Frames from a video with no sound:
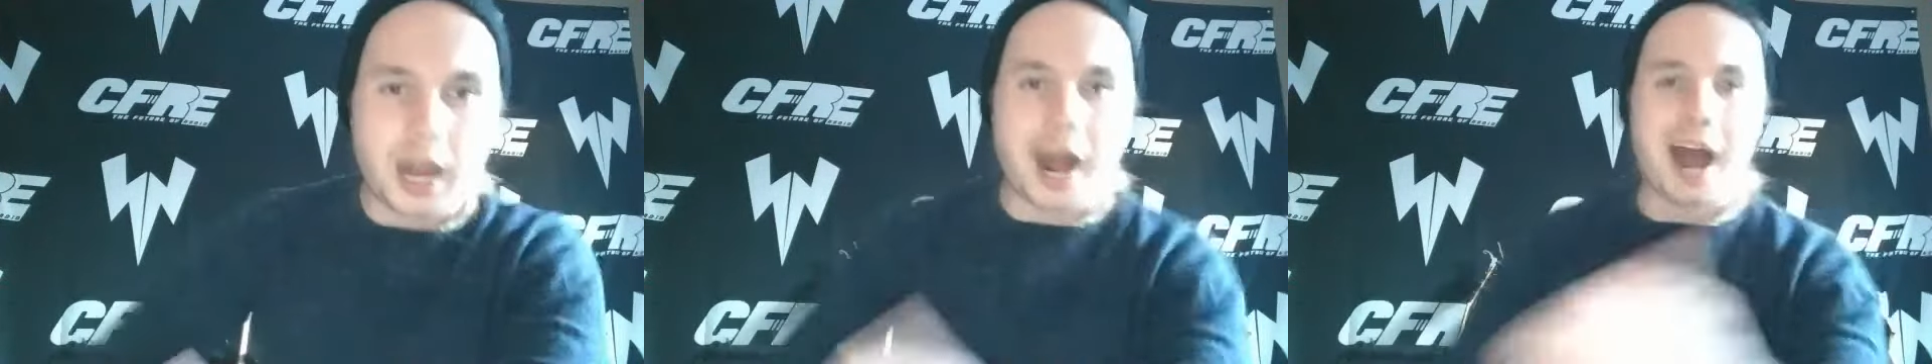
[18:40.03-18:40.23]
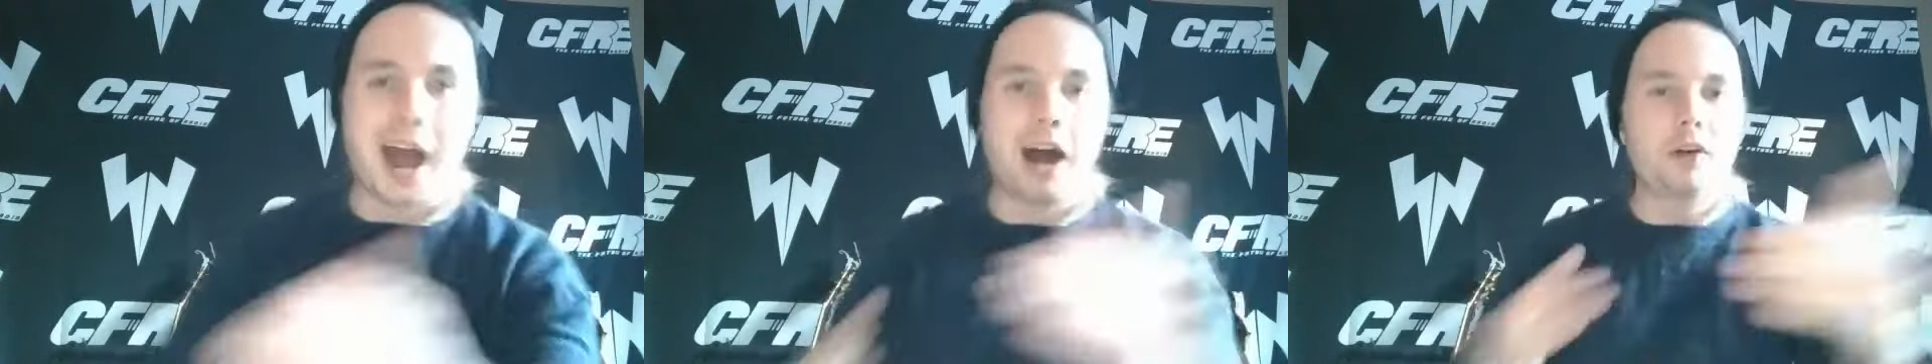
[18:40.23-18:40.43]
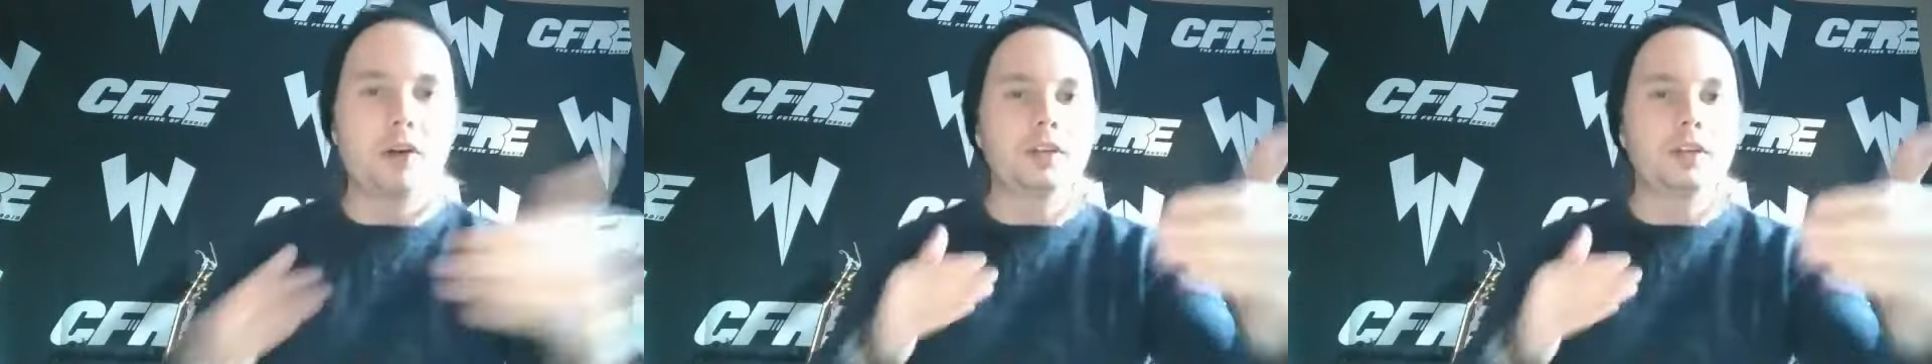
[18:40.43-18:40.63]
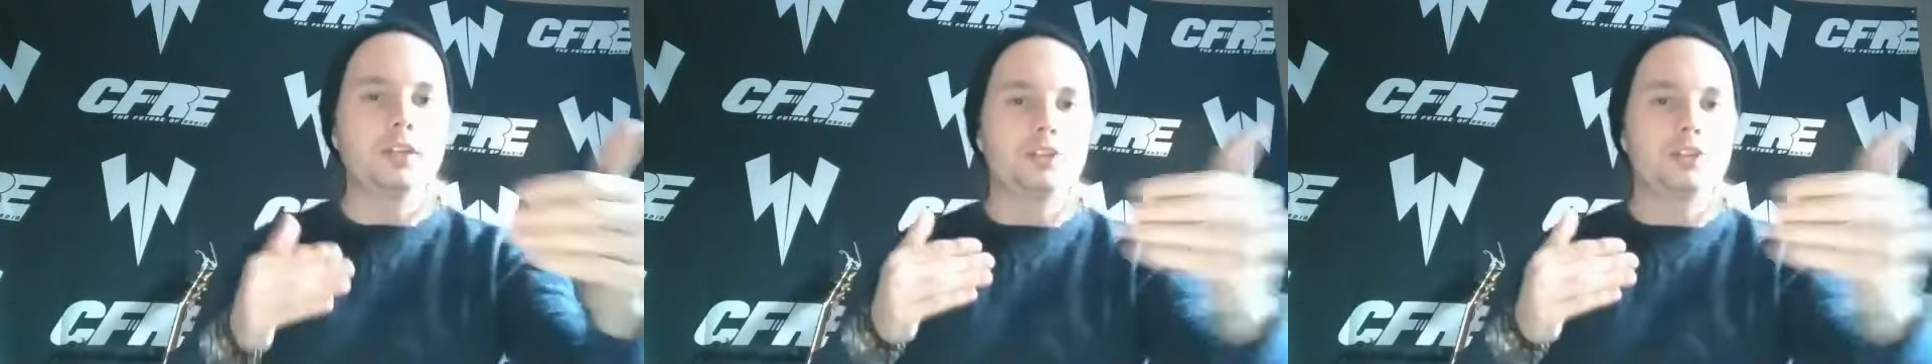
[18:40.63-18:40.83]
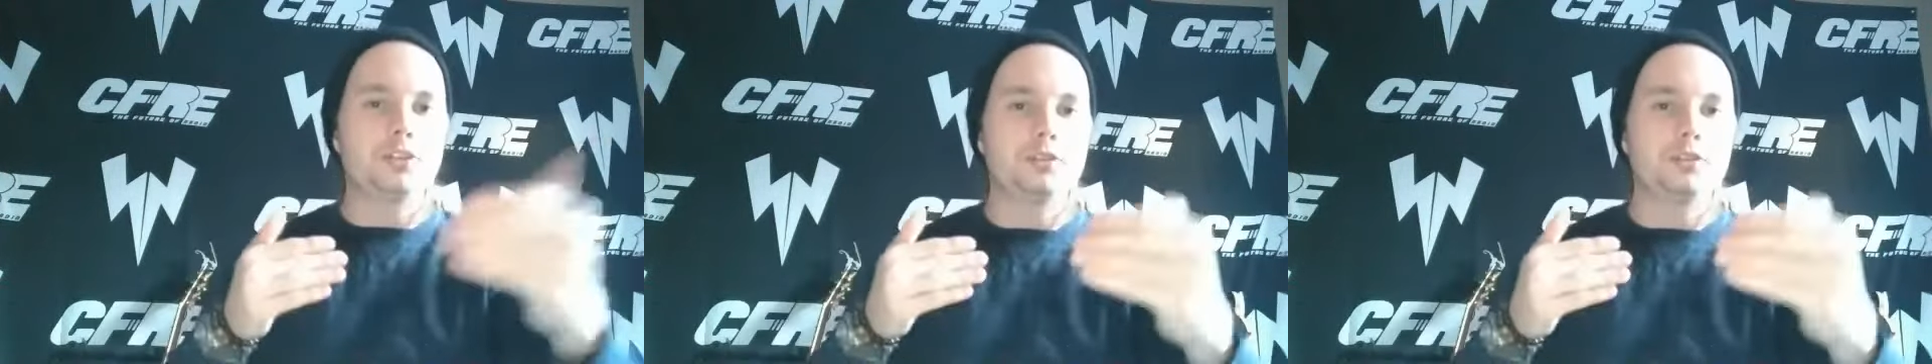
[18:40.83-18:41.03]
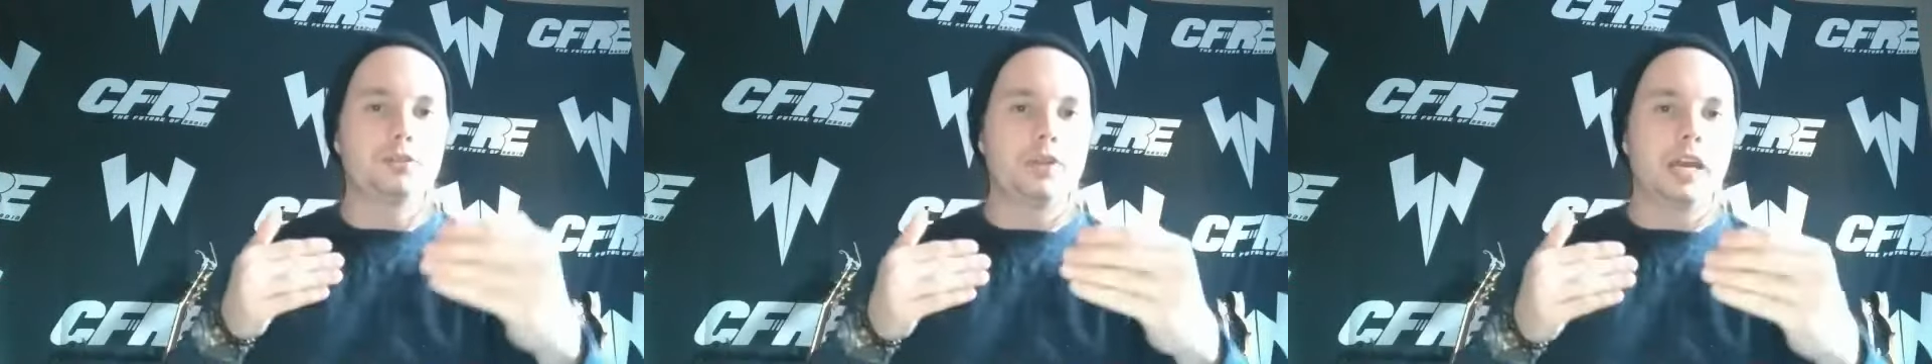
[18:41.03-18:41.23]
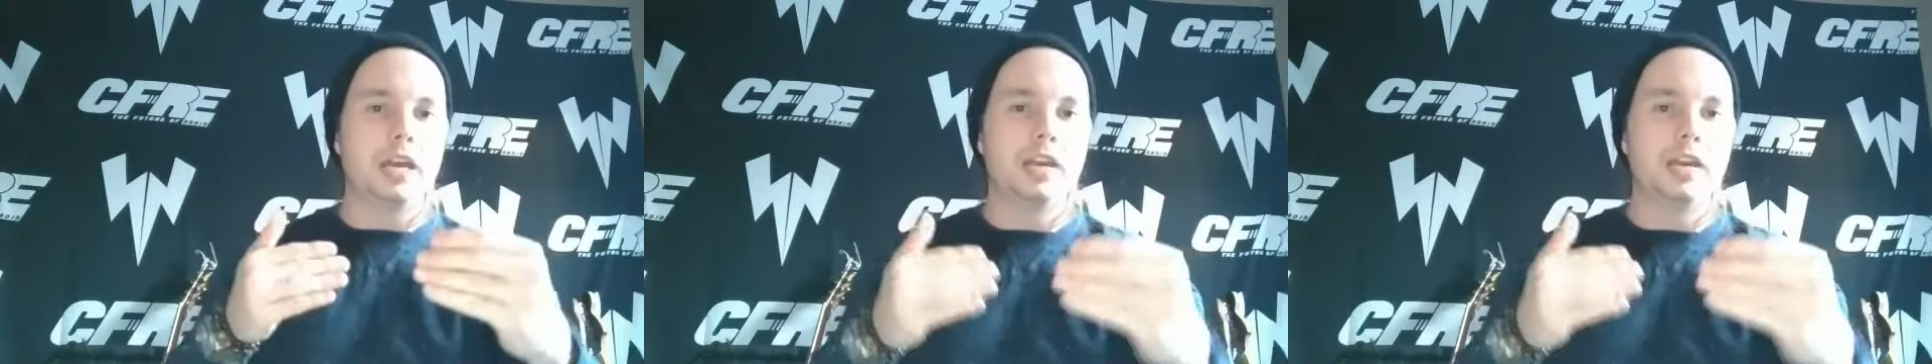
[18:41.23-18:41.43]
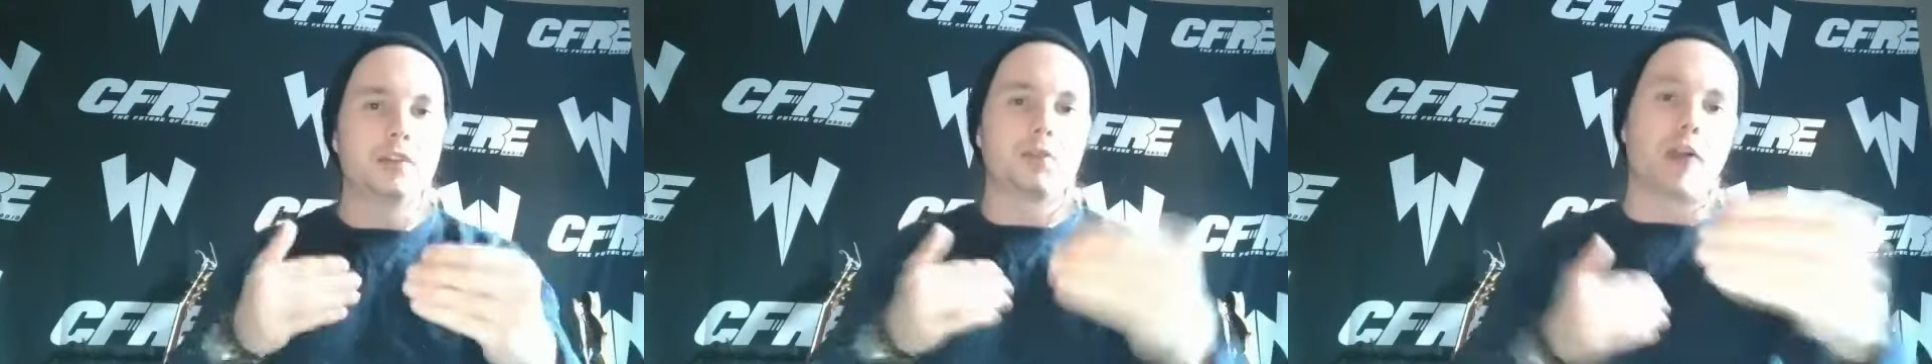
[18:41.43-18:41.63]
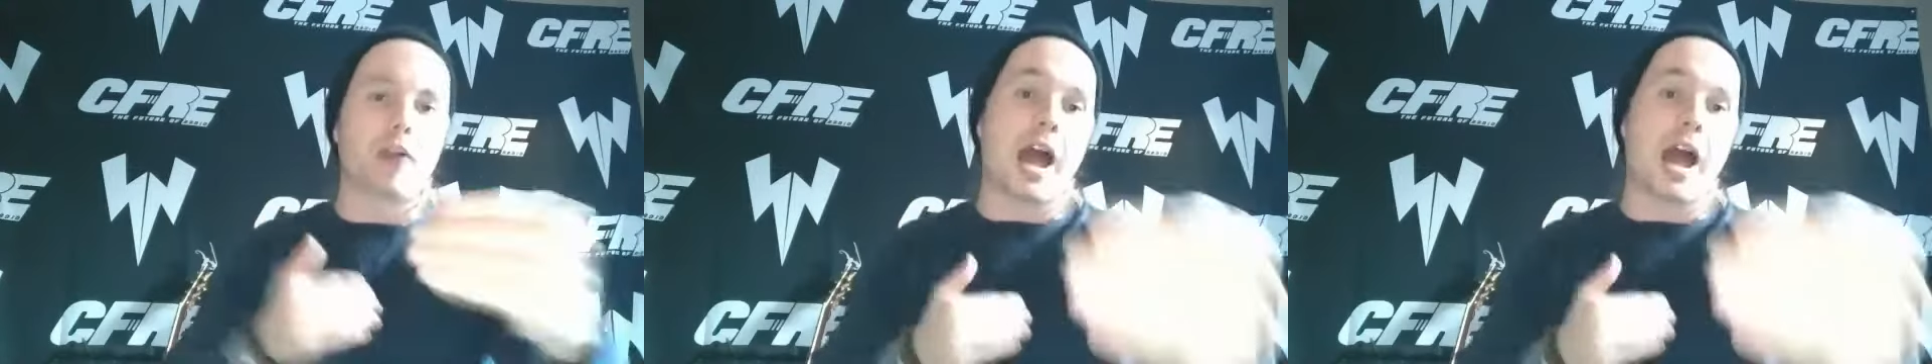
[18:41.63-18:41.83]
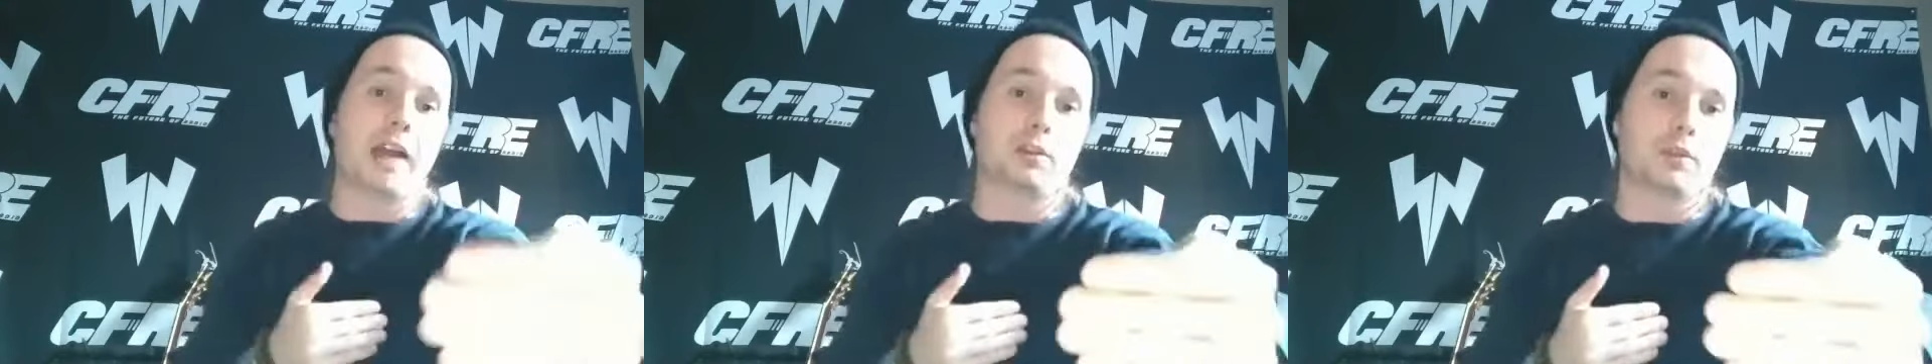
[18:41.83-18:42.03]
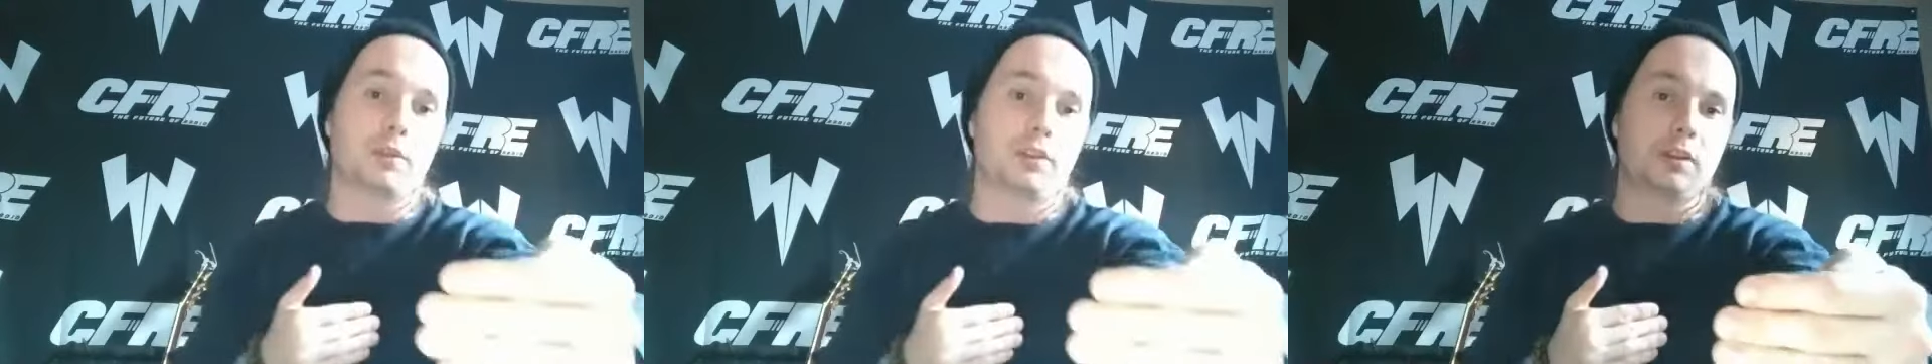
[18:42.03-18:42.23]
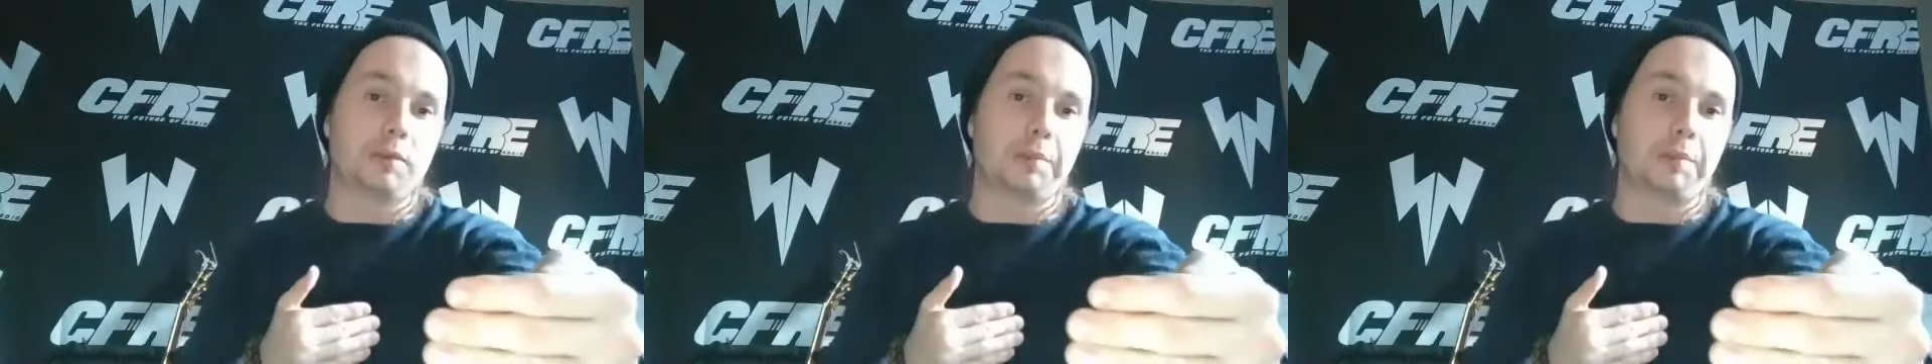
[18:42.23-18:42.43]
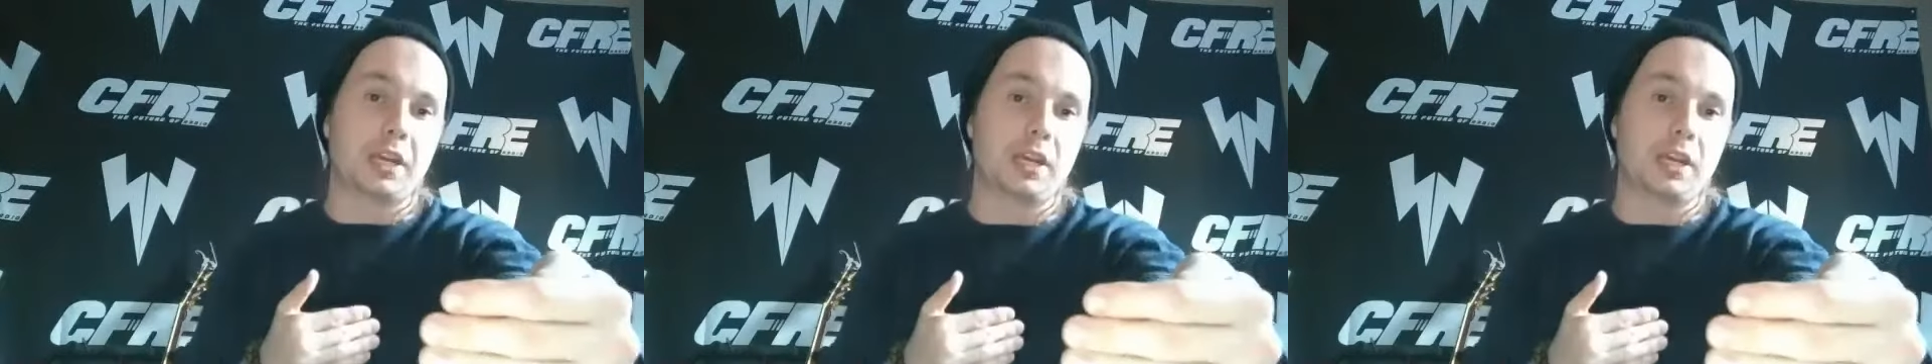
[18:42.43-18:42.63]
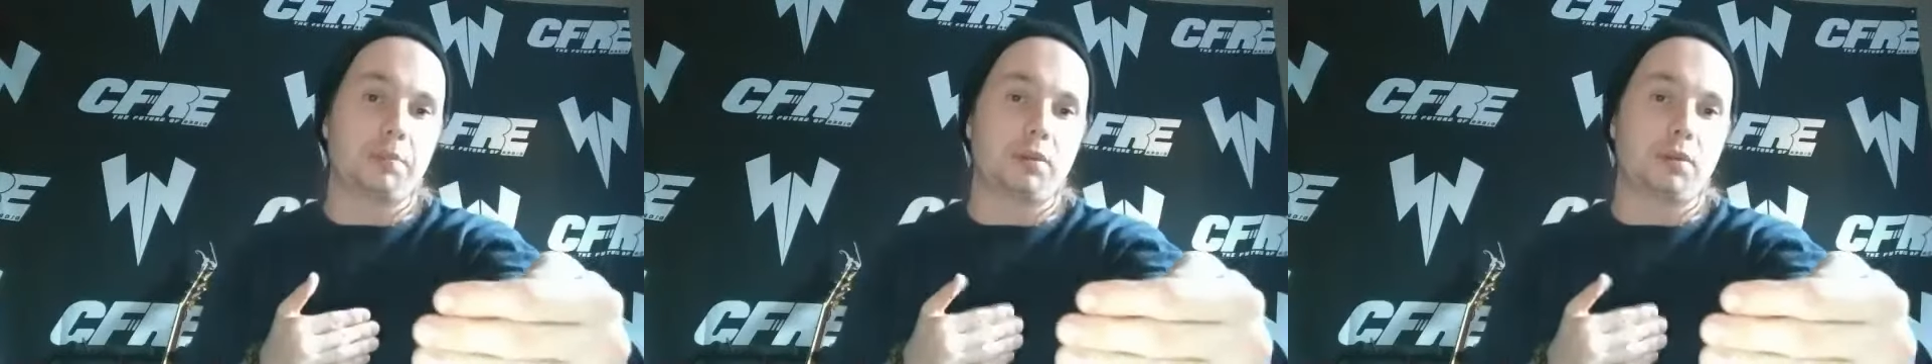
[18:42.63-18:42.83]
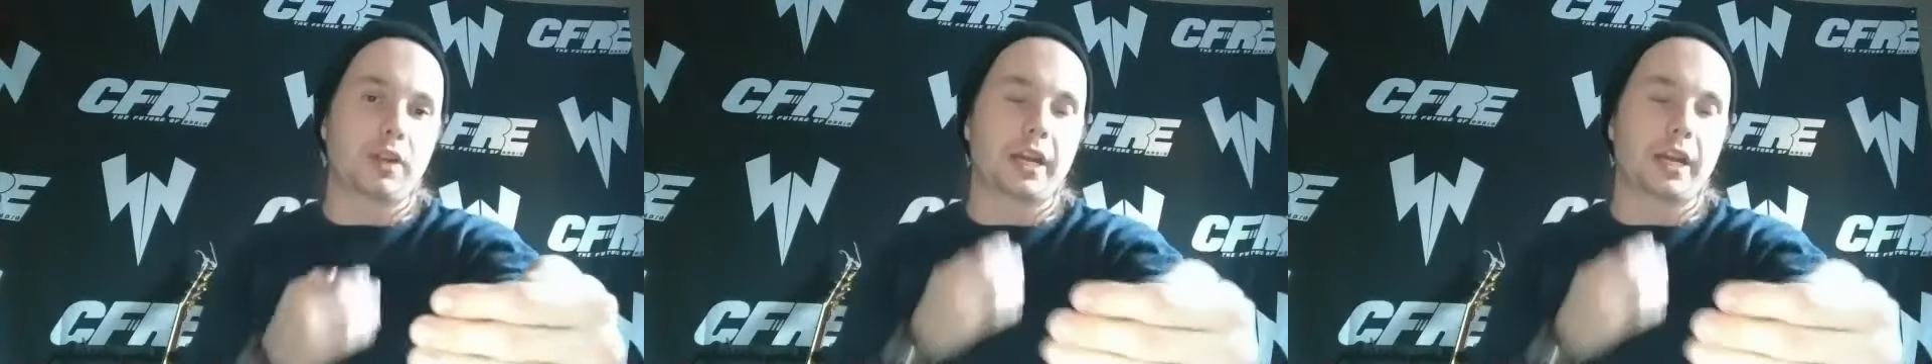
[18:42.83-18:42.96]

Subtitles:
how did you interact with your people?